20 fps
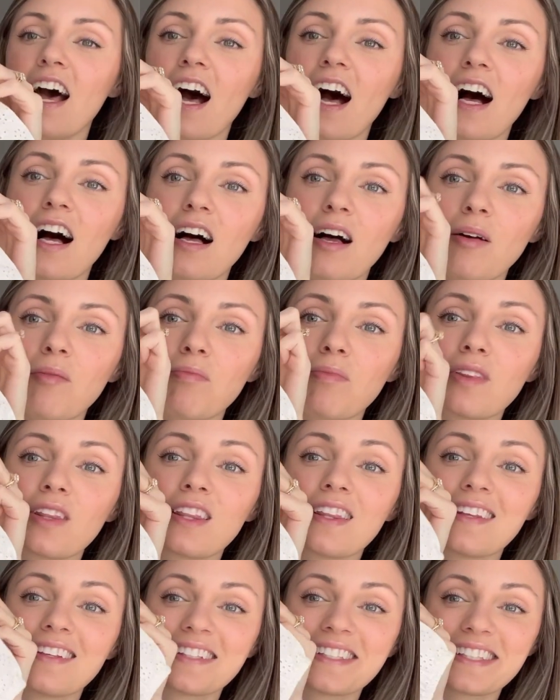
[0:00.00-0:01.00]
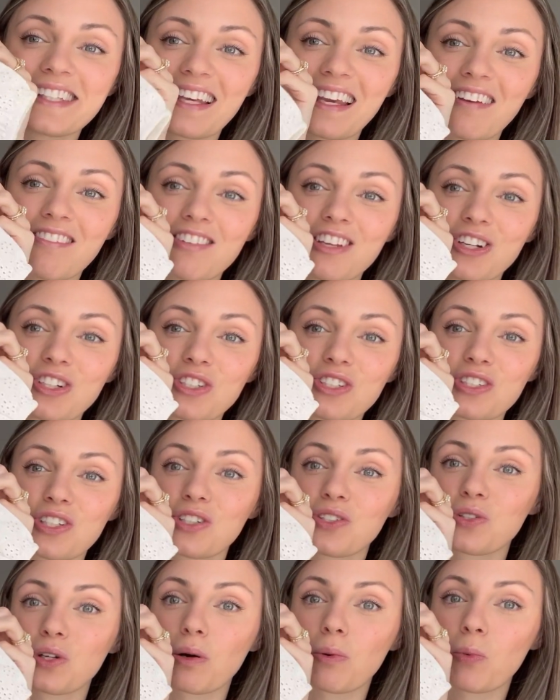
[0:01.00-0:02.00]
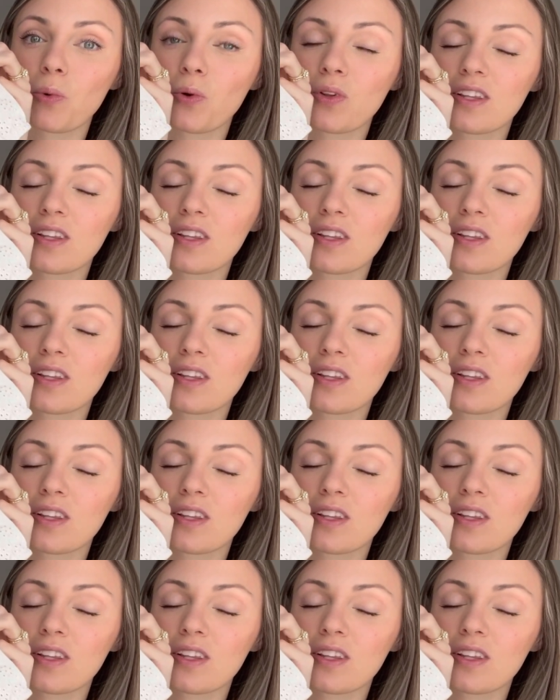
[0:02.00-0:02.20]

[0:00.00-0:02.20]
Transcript: Um, these sleeves are just adorable.